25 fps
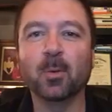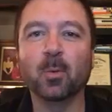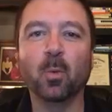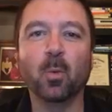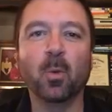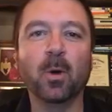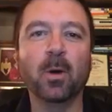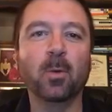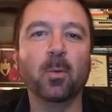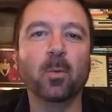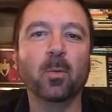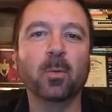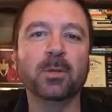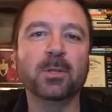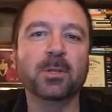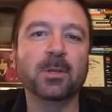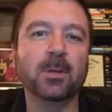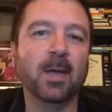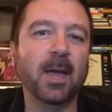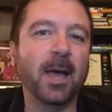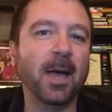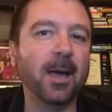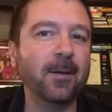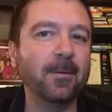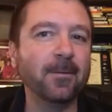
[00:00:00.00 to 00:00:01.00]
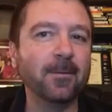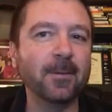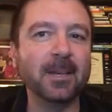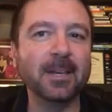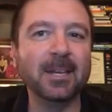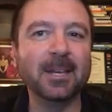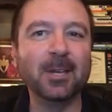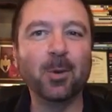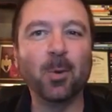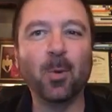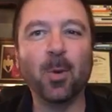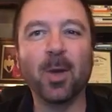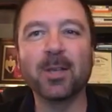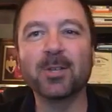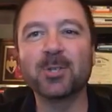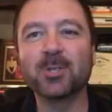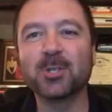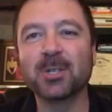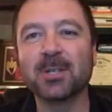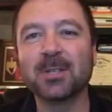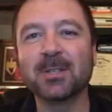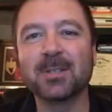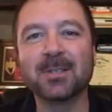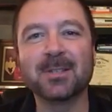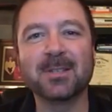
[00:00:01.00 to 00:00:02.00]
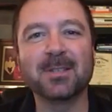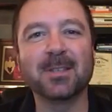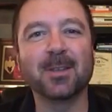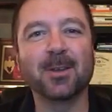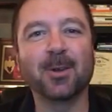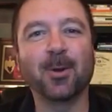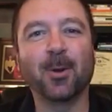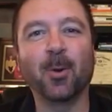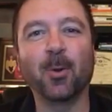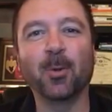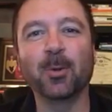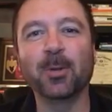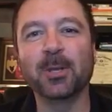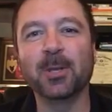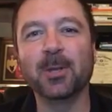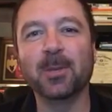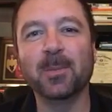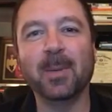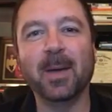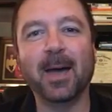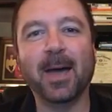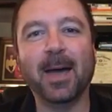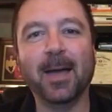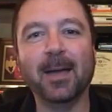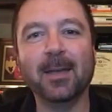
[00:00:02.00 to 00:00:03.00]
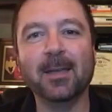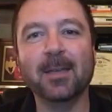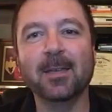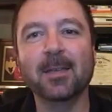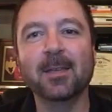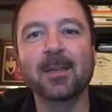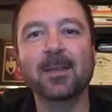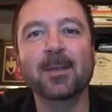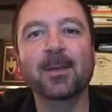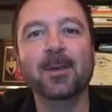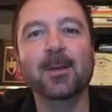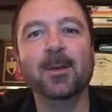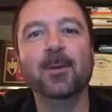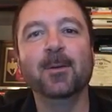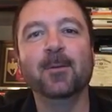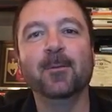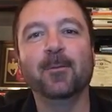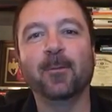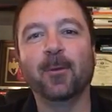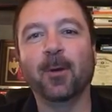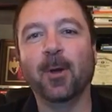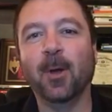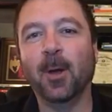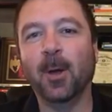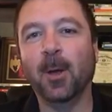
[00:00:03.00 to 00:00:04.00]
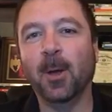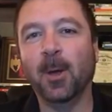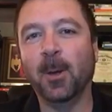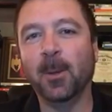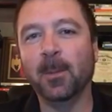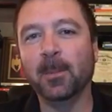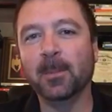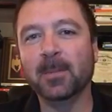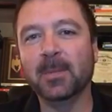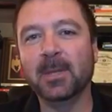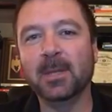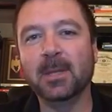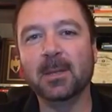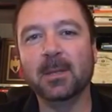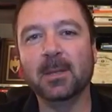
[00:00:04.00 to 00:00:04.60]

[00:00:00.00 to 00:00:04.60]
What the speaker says: What do you have any questions that are holding you back from